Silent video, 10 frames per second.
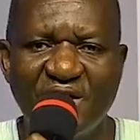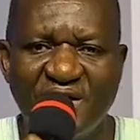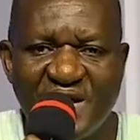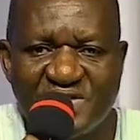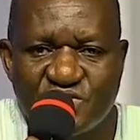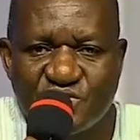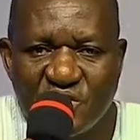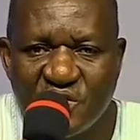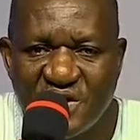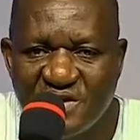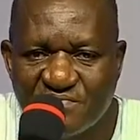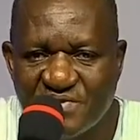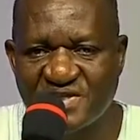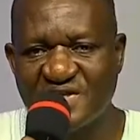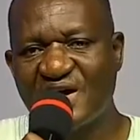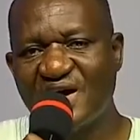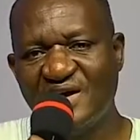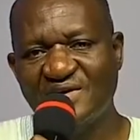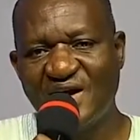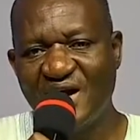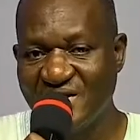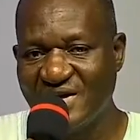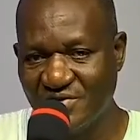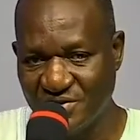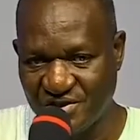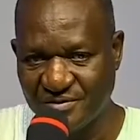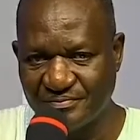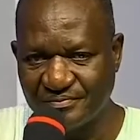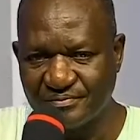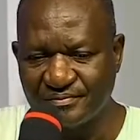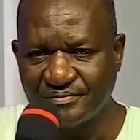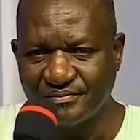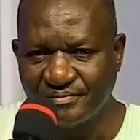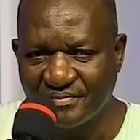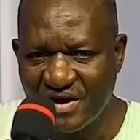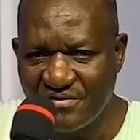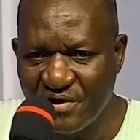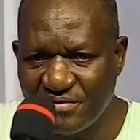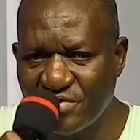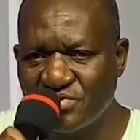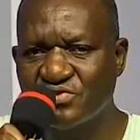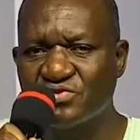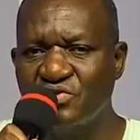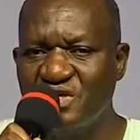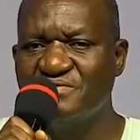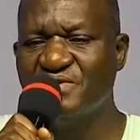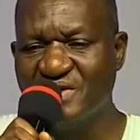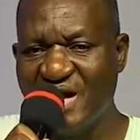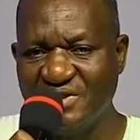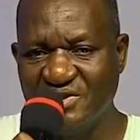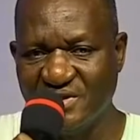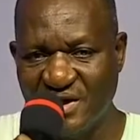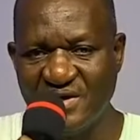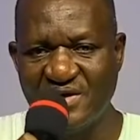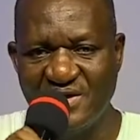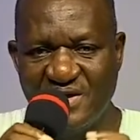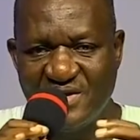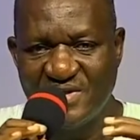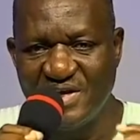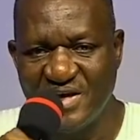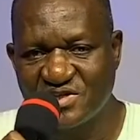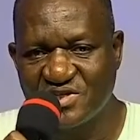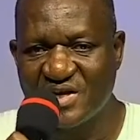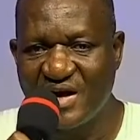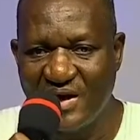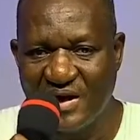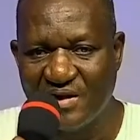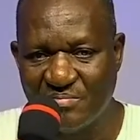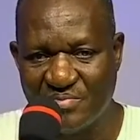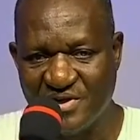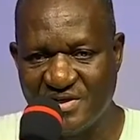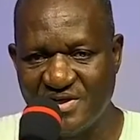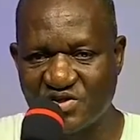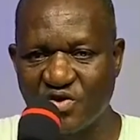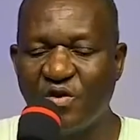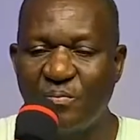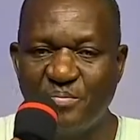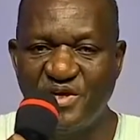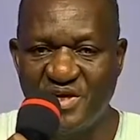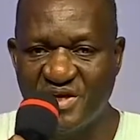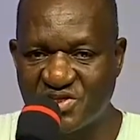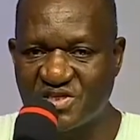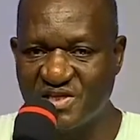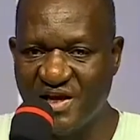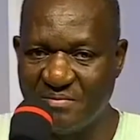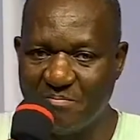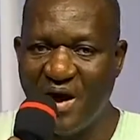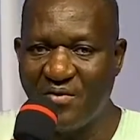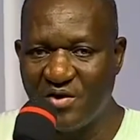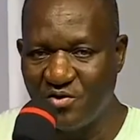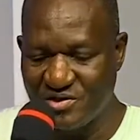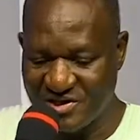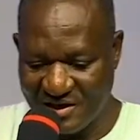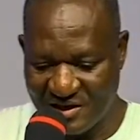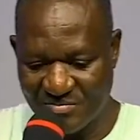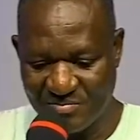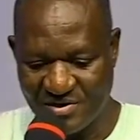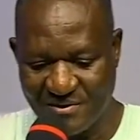let's draw a physical analogy. For those who live in Nigeria, the electrical company is called PHCN, Power Holding Company.